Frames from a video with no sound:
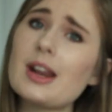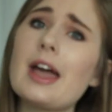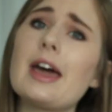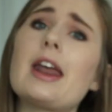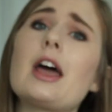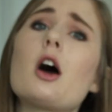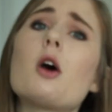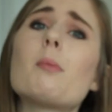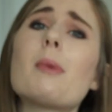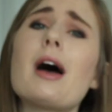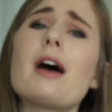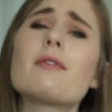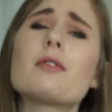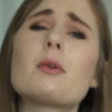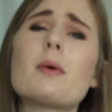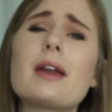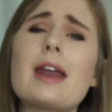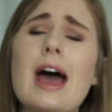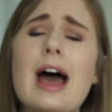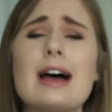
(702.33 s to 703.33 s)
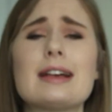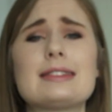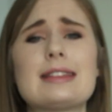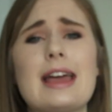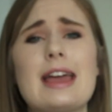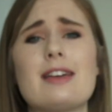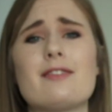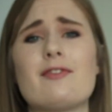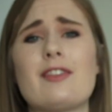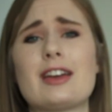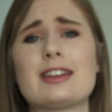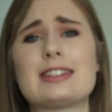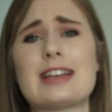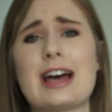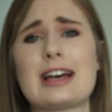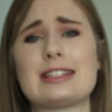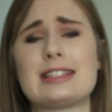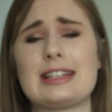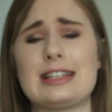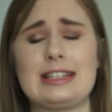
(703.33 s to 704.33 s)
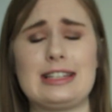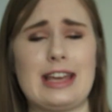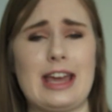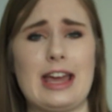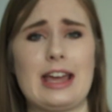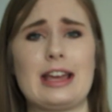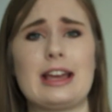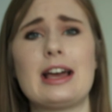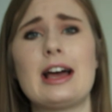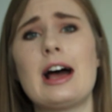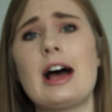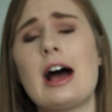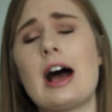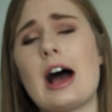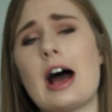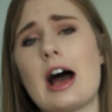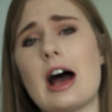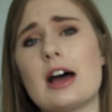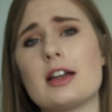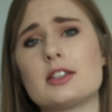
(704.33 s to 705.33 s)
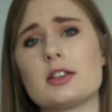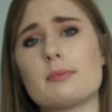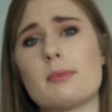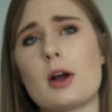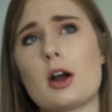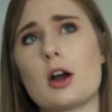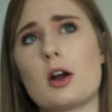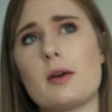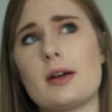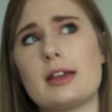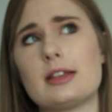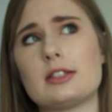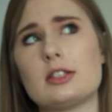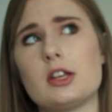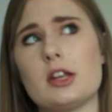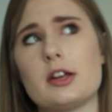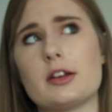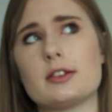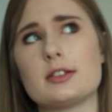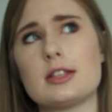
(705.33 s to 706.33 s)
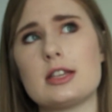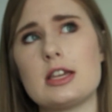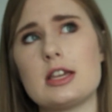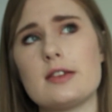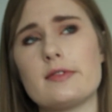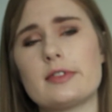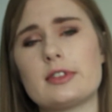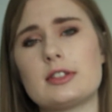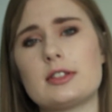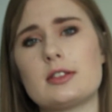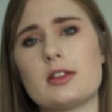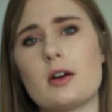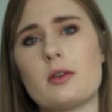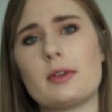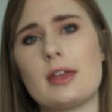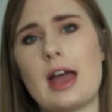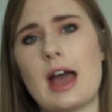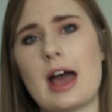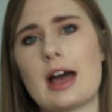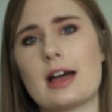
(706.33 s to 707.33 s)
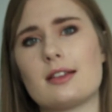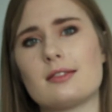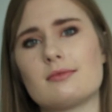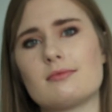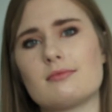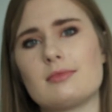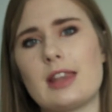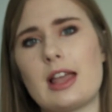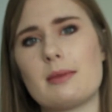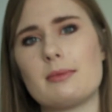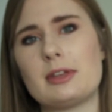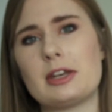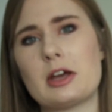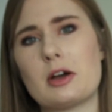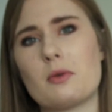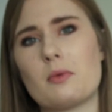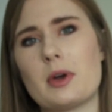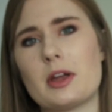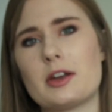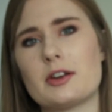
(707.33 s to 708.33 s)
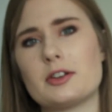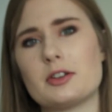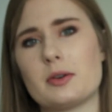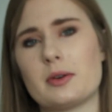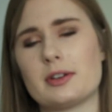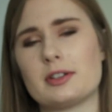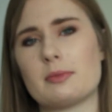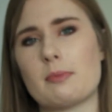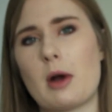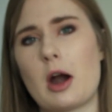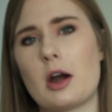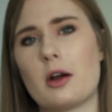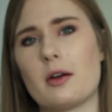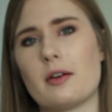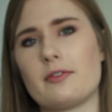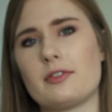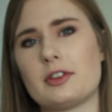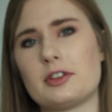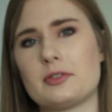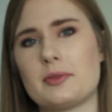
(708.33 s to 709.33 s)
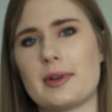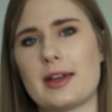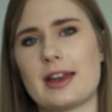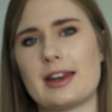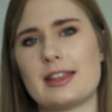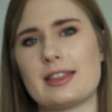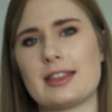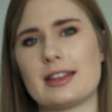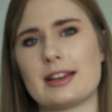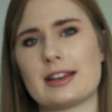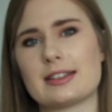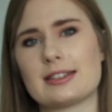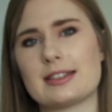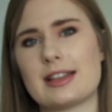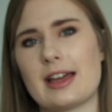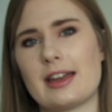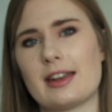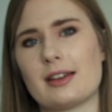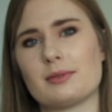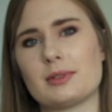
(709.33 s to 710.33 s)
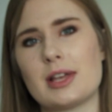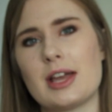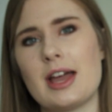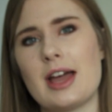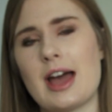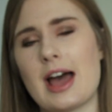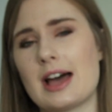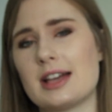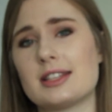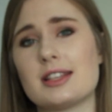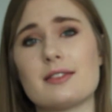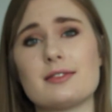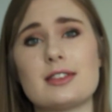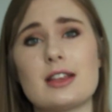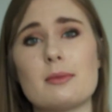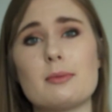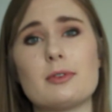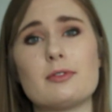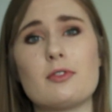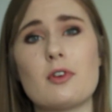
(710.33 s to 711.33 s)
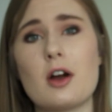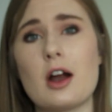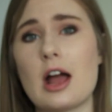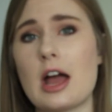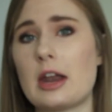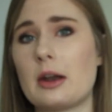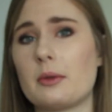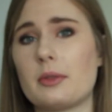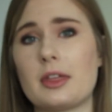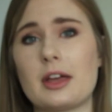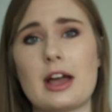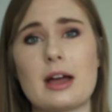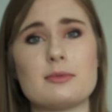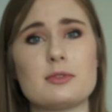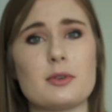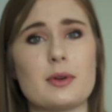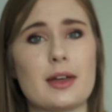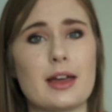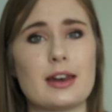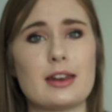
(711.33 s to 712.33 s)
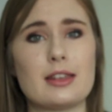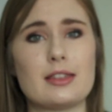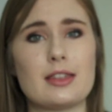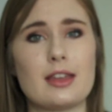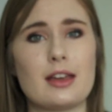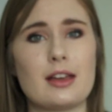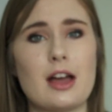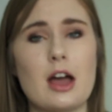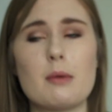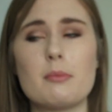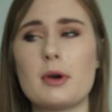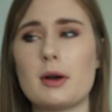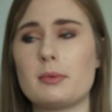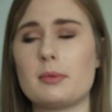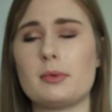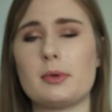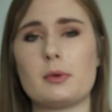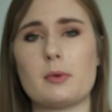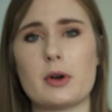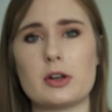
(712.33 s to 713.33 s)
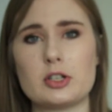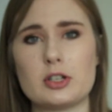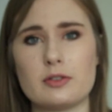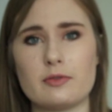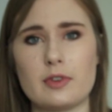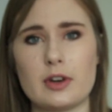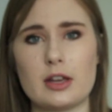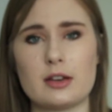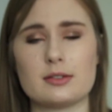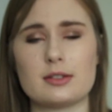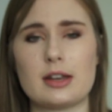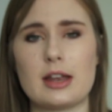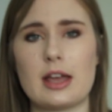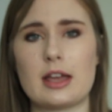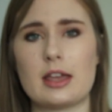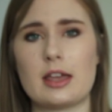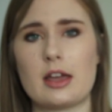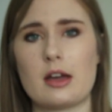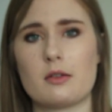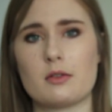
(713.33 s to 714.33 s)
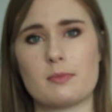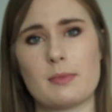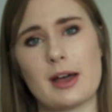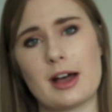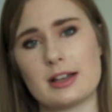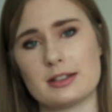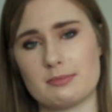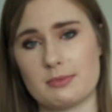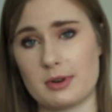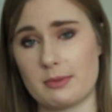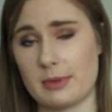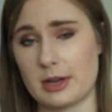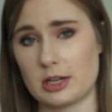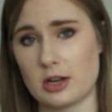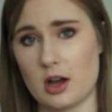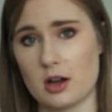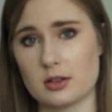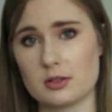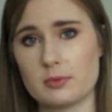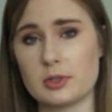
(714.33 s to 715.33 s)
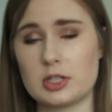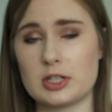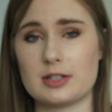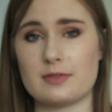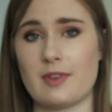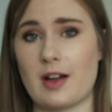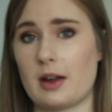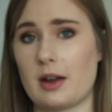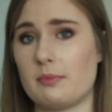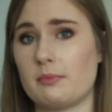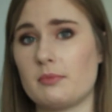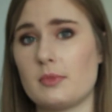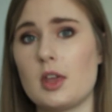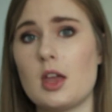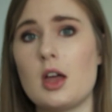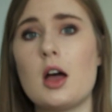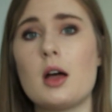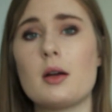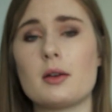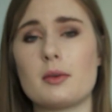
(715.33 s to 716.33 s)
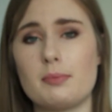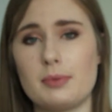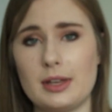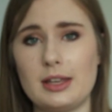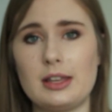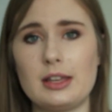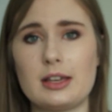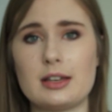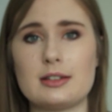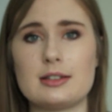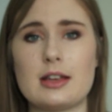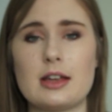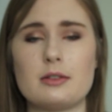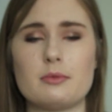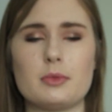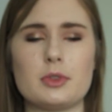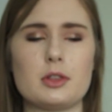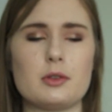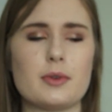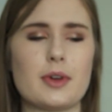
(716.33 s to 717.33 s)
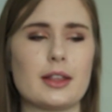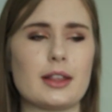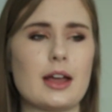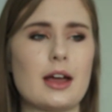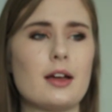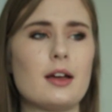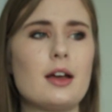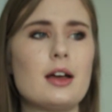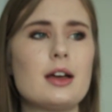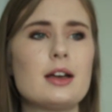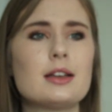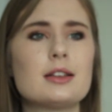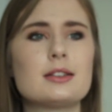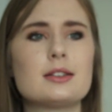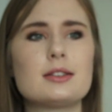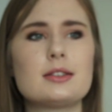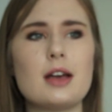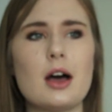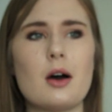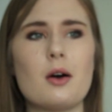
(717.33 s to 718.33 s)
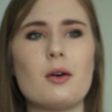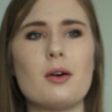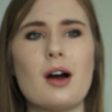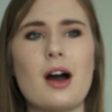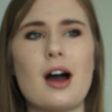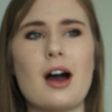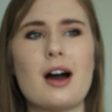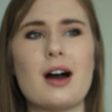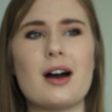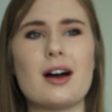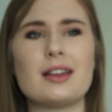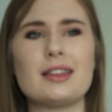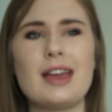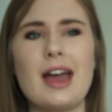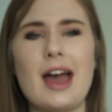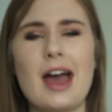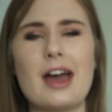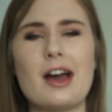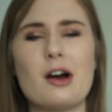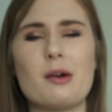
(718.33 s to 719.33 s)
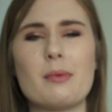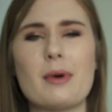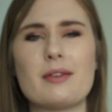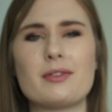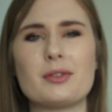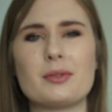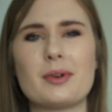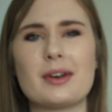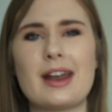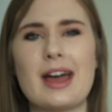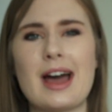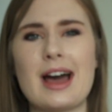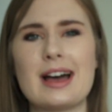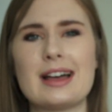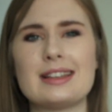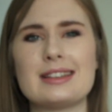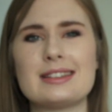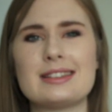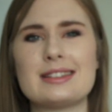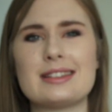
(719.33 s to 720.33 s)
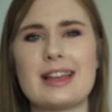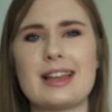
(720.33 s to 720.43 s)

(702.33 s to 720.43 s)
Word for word: And I hope everyone has a fantastic day. Uh, tomorrow is New Year's Eve, so yeah, let me know what you're doing tomorrow if you're doing anything exciting. As I've said before, I don't think I'm doing anything. I'm probably watching videos and hanging out with my husband and my dogs, which is fine. Completely content with doing that. So, uh, yeah, I hope everyone has